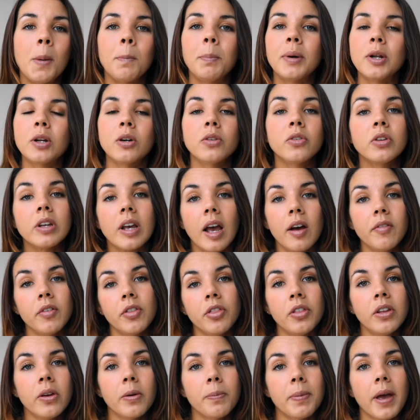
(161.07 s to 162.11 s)
but also have a
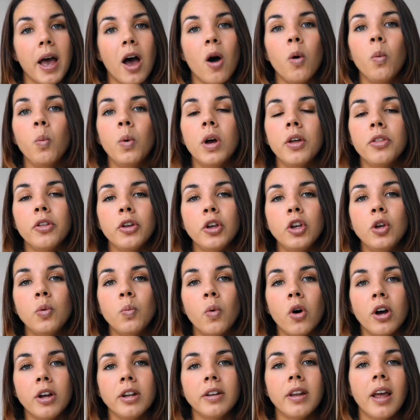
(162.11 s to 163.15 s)
think about whether you
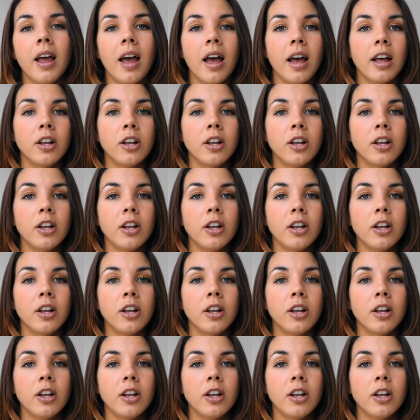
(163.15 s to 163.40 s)
want